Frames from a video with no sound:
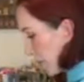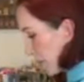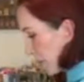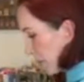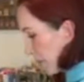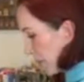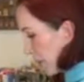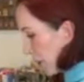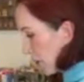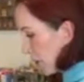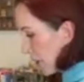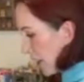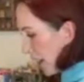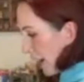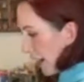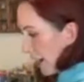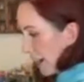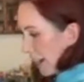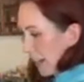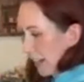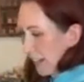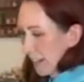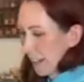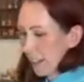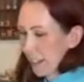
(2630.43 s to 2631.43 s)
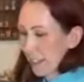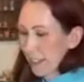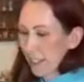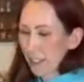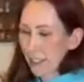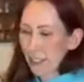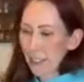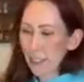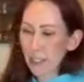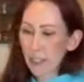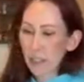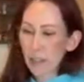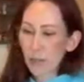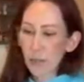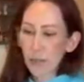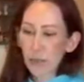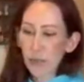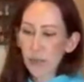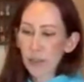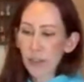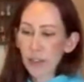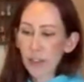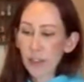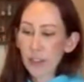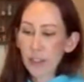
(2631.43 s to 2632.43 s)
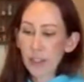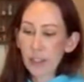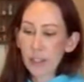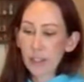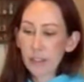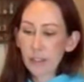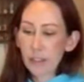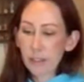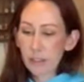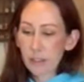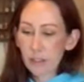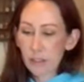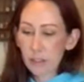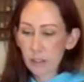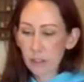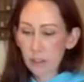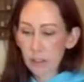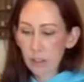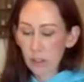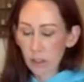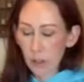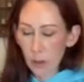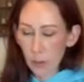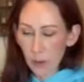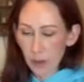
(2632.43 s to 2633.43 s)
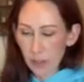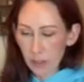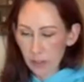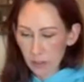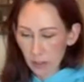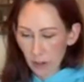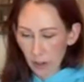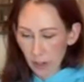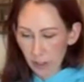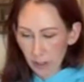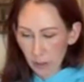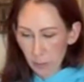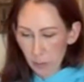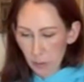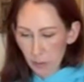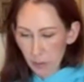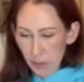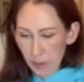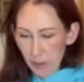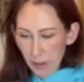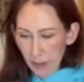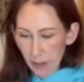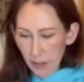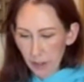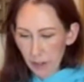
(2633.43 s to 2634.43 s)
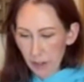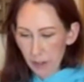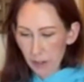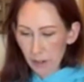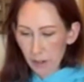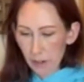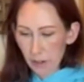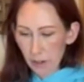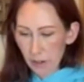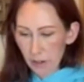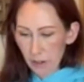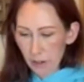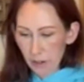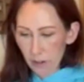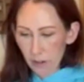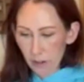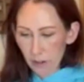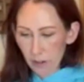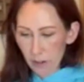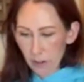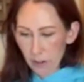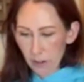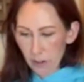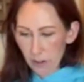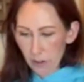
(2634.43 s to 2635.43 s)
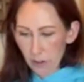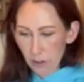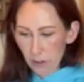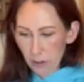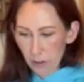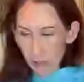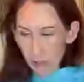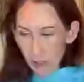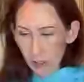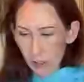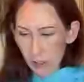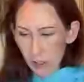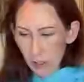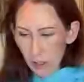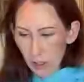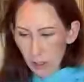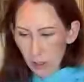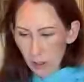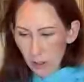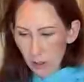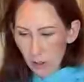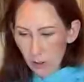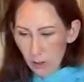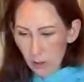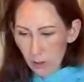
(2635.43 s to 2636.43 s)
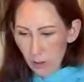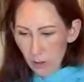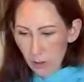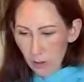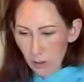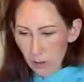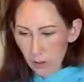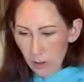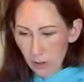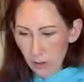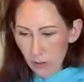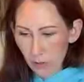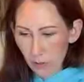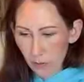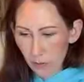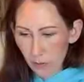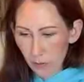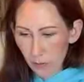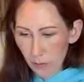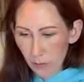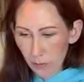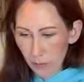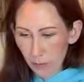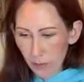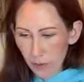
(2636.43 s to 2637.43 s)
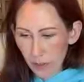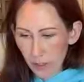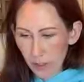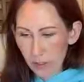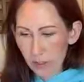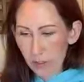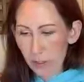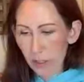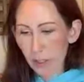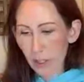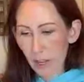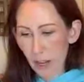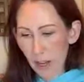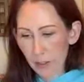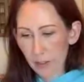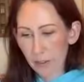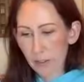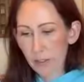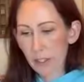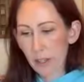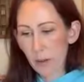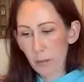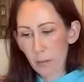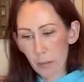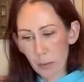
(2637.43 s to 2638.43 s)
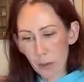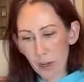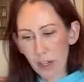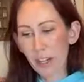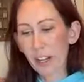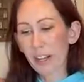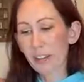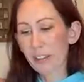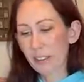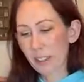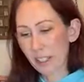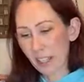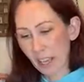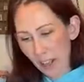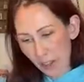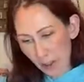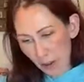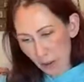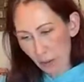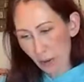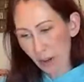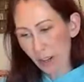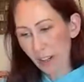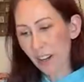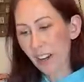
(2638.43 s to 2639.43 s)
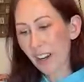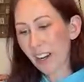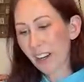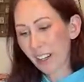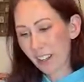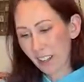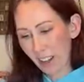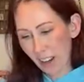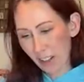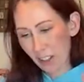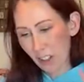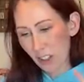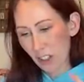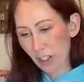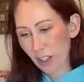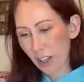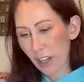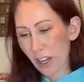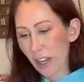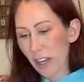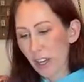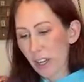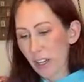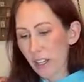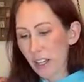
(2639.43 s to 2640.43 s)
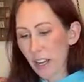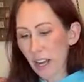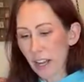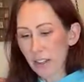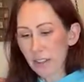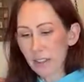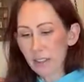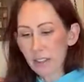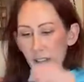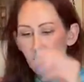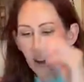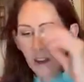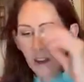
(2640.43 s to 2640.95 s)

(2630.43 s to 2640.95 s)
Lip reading: Oh yeah, Anna, okay, wait, sorry, let me read that again. Is the cat the same breed as the other one? Gotcha. Yes,